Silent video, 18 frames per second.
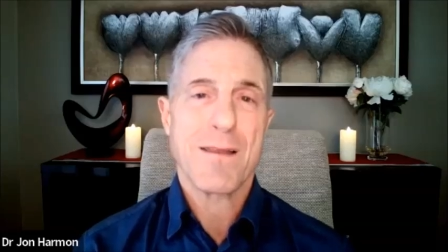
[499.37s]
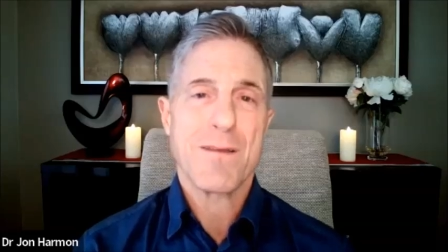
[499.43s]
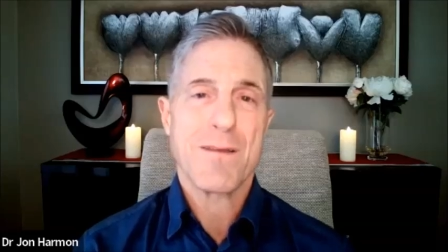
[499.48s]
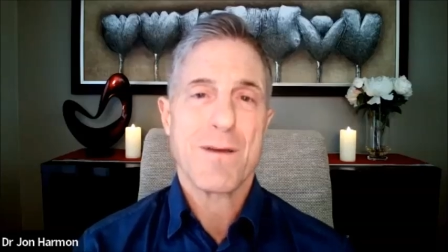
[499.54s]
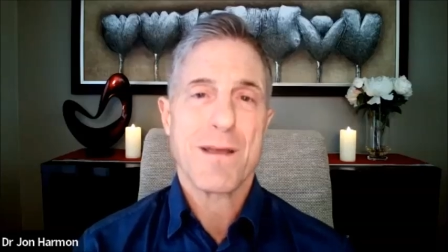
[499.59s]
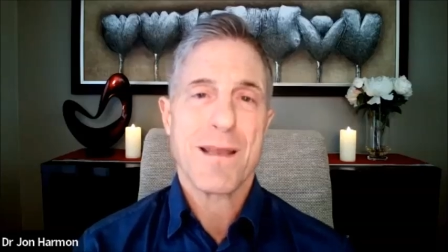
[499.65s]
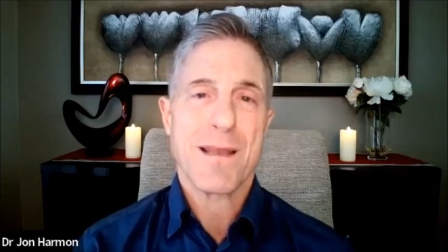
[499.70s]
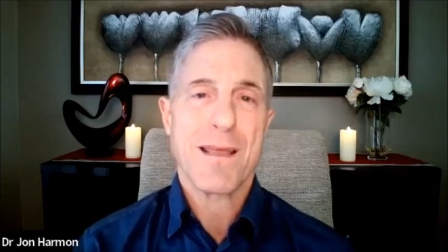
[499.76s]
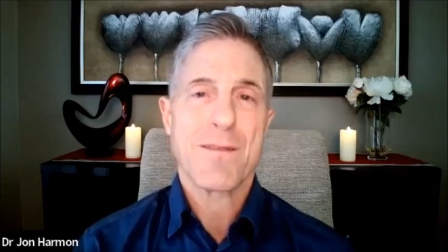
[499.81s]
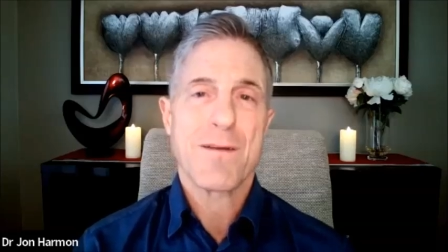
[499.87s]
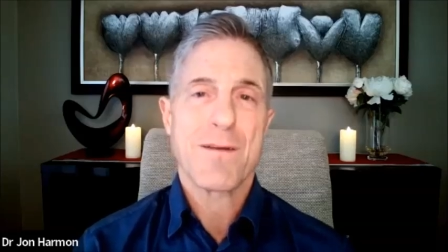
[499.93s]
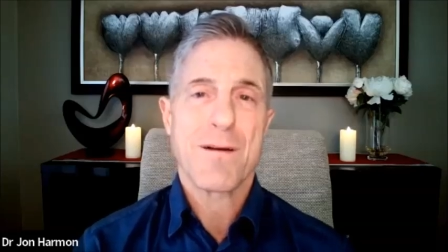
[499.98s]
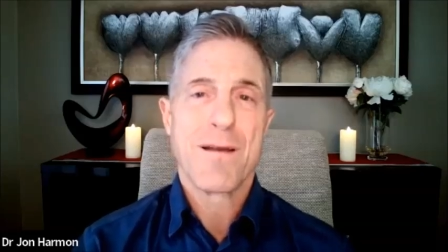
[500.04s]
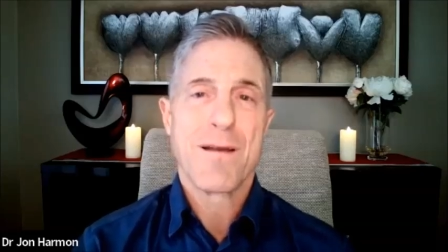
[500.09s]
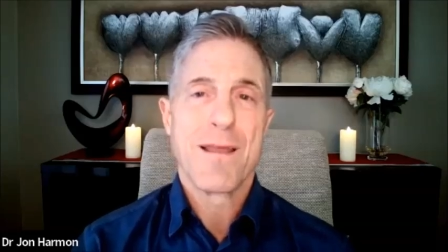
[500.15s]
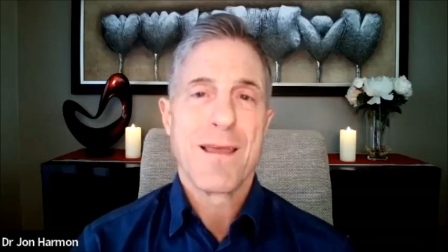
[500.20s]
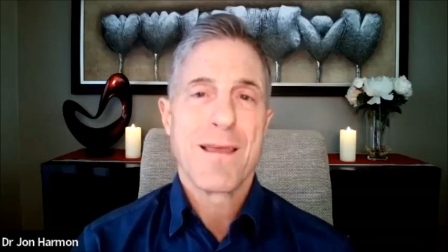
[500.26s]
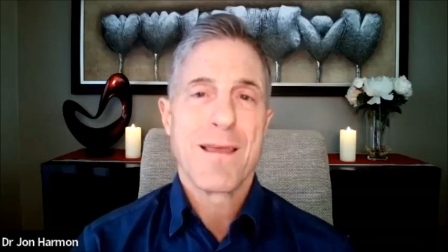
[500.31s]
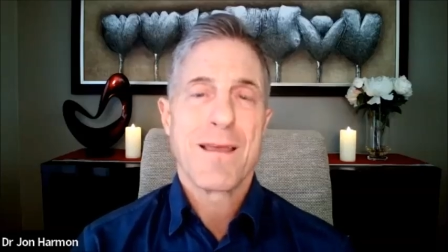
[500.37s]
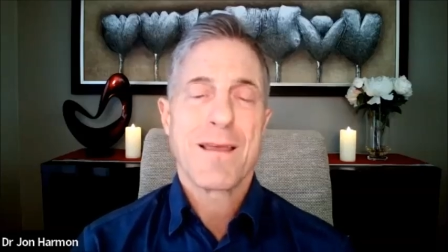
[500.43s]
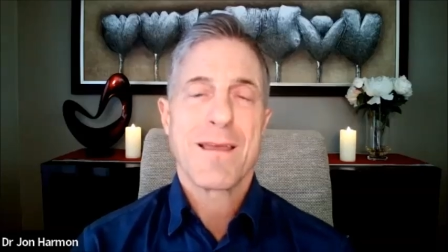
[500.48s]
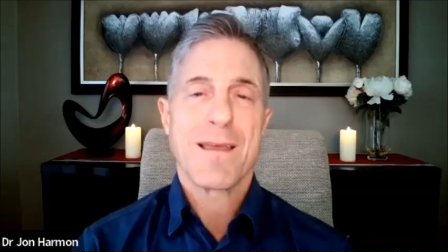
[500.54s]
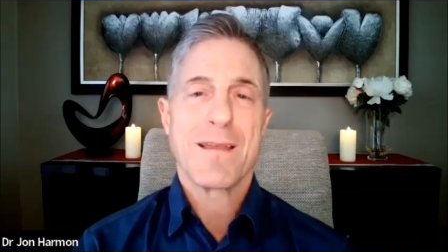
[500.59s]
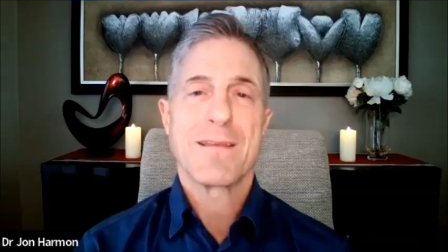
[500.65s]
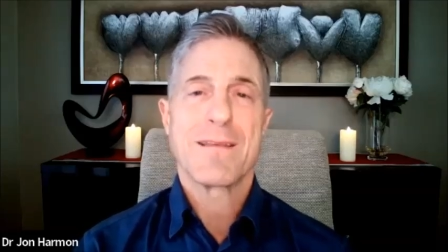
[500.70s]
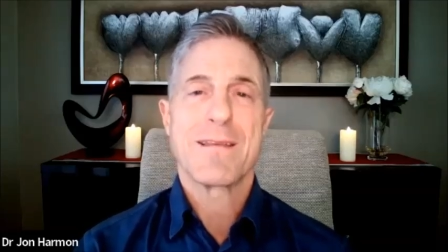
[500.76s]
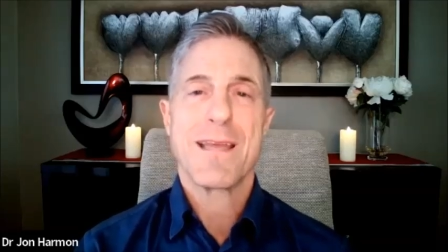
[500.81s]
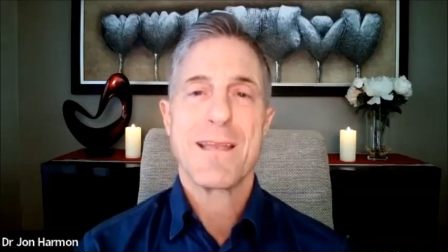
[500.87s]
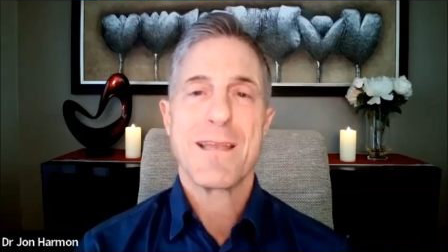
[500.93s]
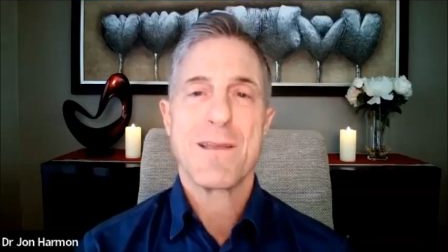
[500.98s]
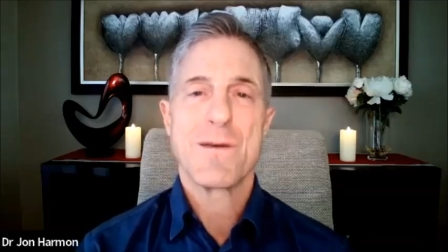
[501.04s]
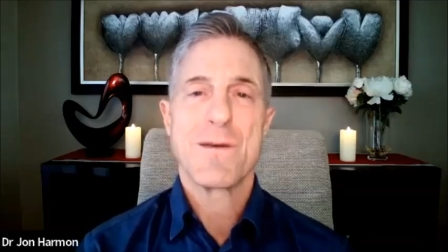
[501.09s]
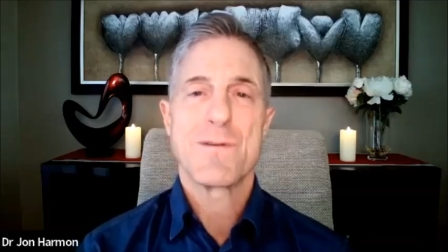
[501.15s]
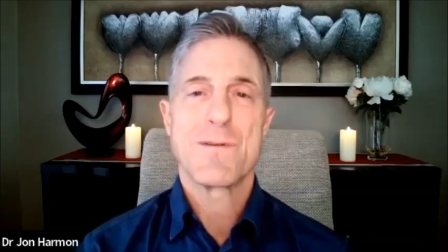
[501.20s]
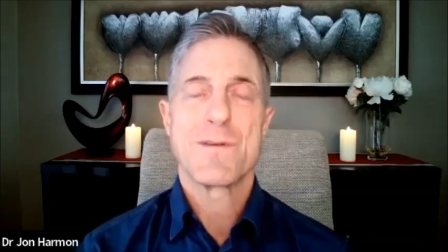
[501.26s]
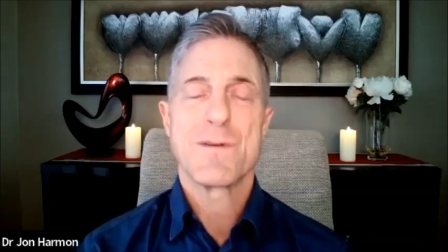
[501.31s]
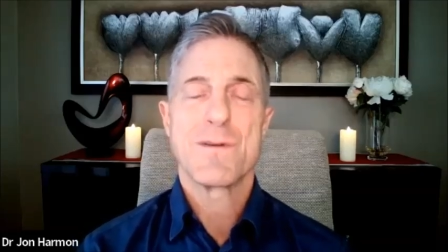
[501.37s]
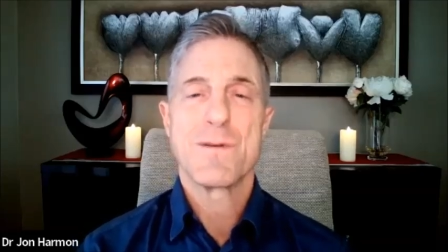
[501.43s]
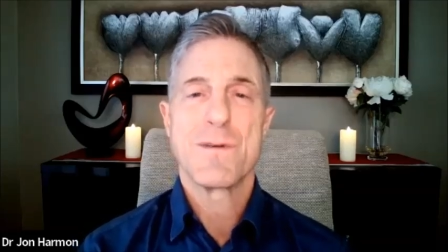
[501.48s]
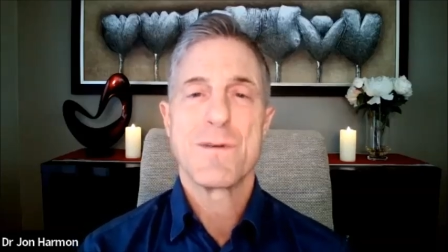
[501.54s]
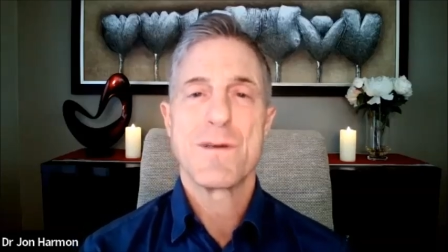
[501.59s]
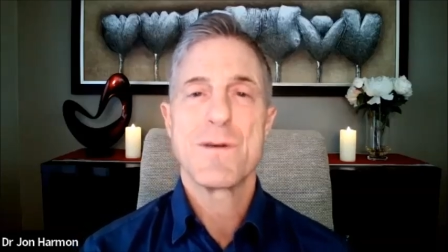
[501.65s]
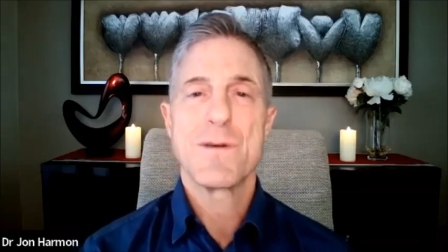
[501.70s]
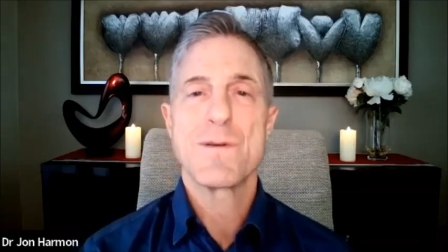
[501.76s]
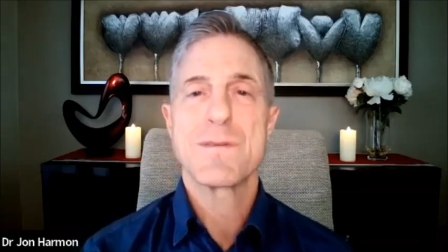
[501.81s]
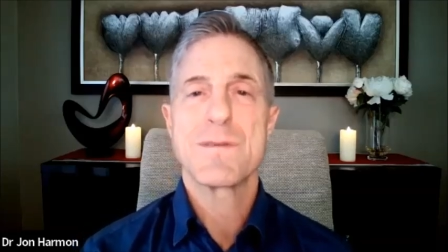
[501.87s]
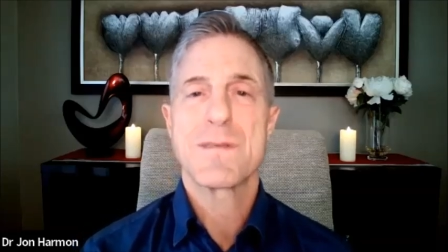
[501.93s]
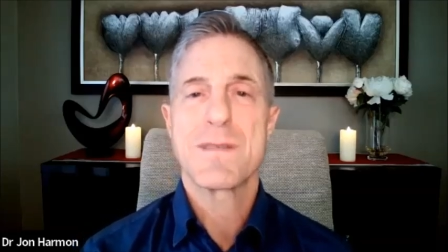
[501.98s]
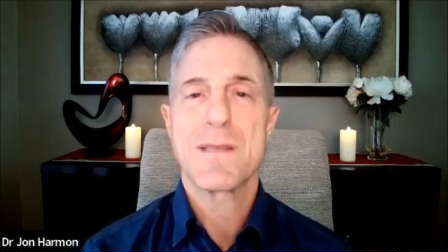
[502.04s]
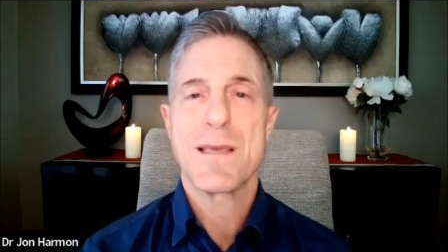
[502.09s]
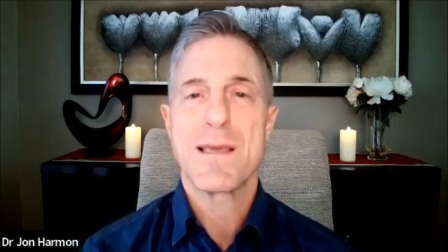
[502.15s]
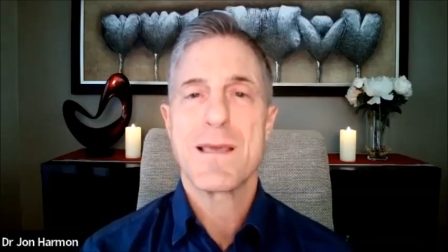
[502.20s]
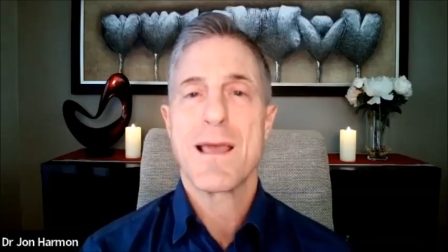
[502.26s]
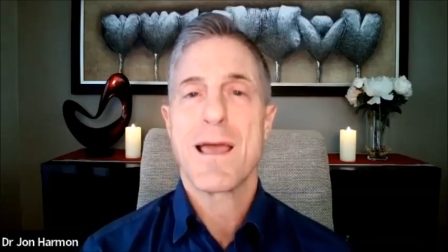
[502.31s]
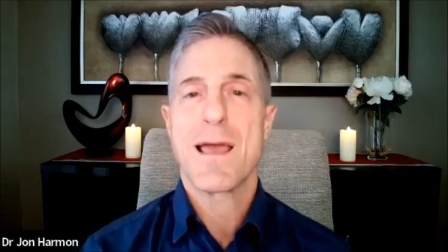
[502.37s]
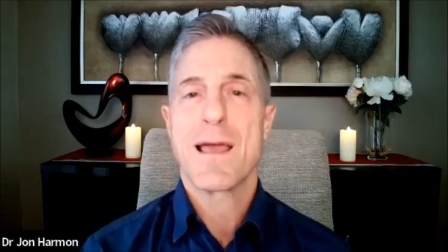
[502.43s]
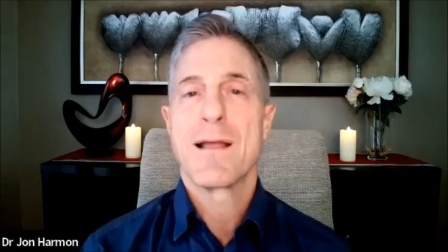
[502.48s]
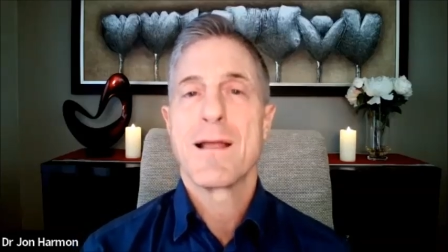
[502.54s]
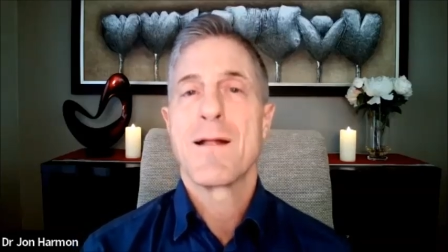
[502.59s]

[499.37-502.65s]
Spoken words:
You can either continue to use the